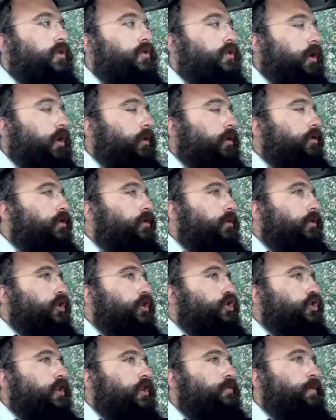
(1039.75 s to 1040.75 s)
Don't do
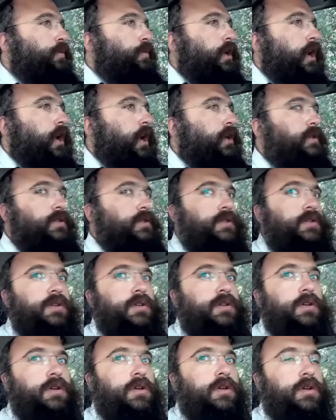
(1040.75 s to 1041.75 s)
it just because
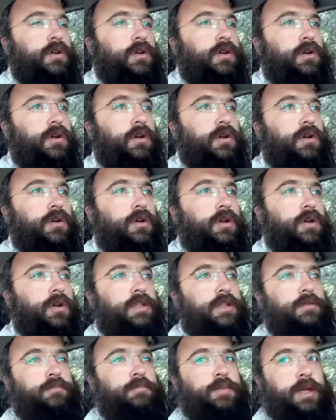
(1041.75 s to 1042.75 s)

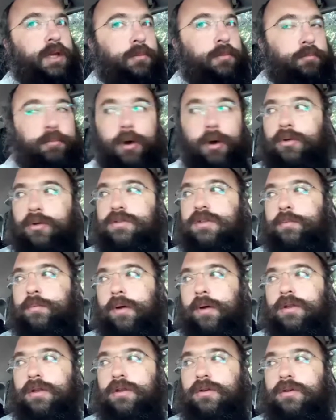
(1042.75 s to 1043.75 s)
it's being imposed
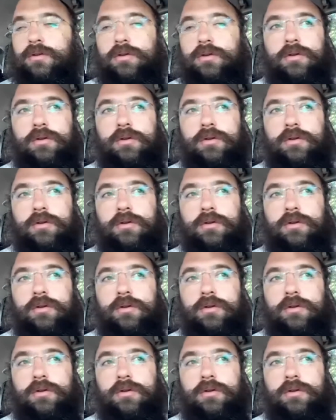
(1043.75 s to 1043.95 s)
upon you.